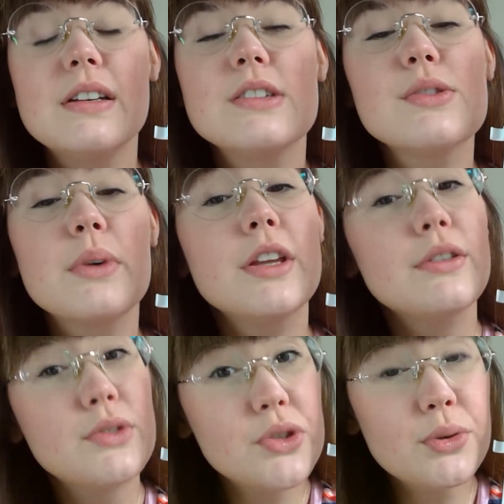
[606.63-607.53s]
So what
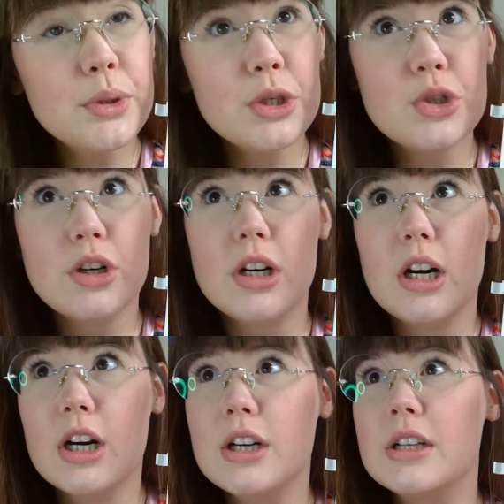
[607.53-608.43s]
you do when you draw a
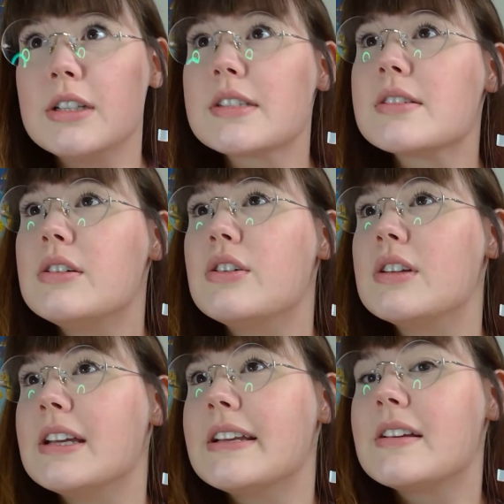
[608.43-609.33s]
heart
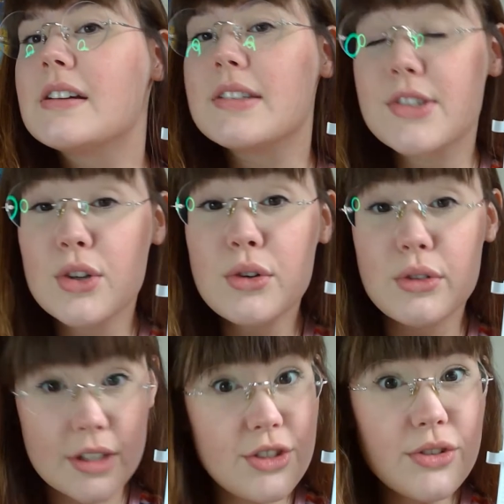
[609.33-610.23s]
or like a
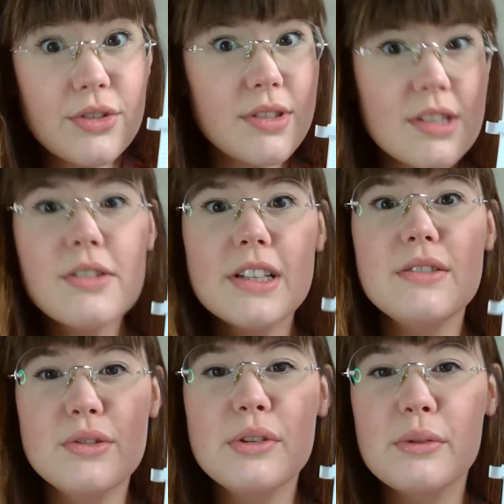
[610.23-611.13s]
circle, because you still
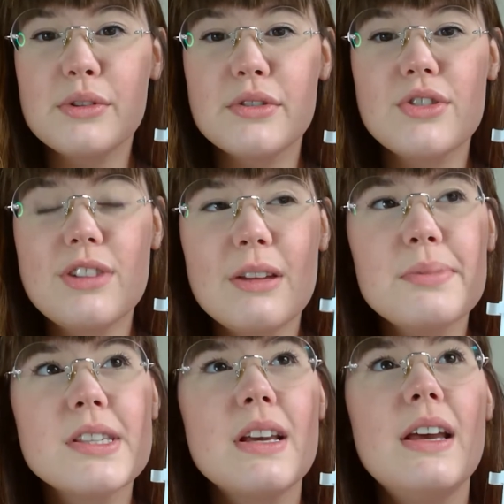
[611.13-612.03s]
can do it with those
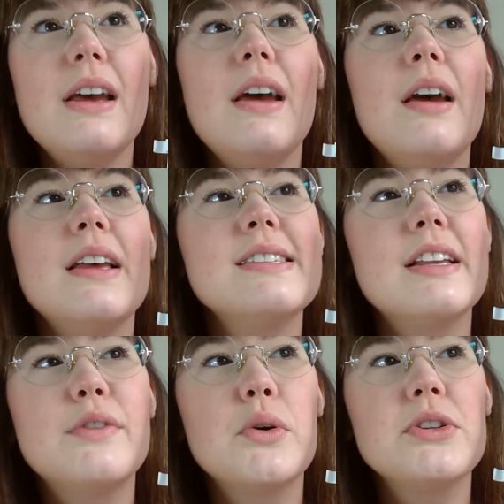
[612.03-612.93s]
shapes,
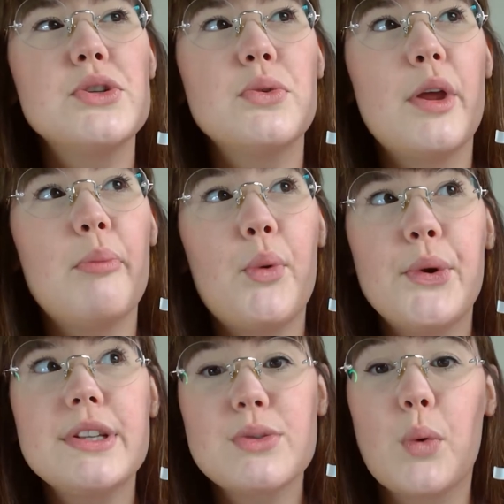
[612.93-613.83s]
instead of going to a
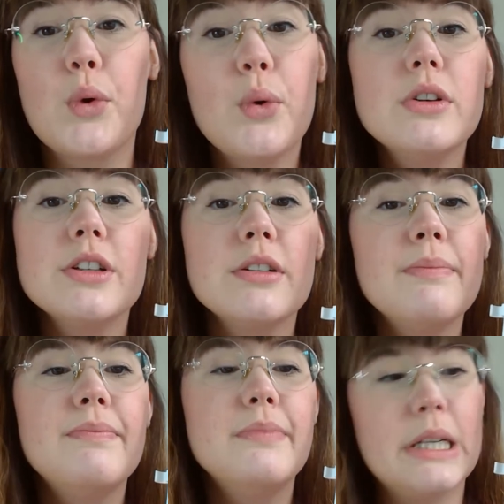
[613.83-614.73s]
point or a
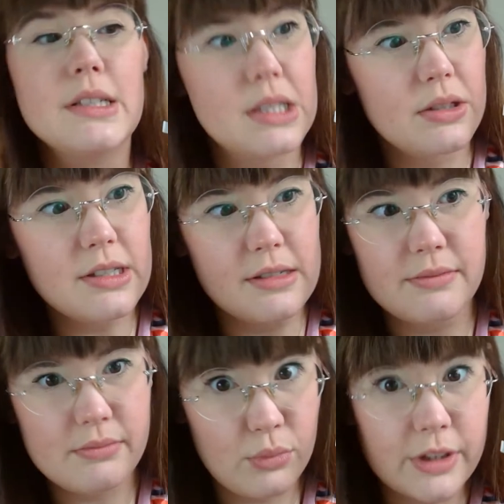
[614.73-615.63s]
corner, because there
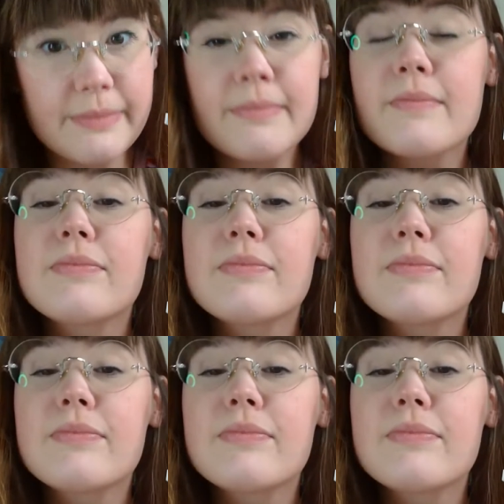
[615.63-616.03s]
isn't one,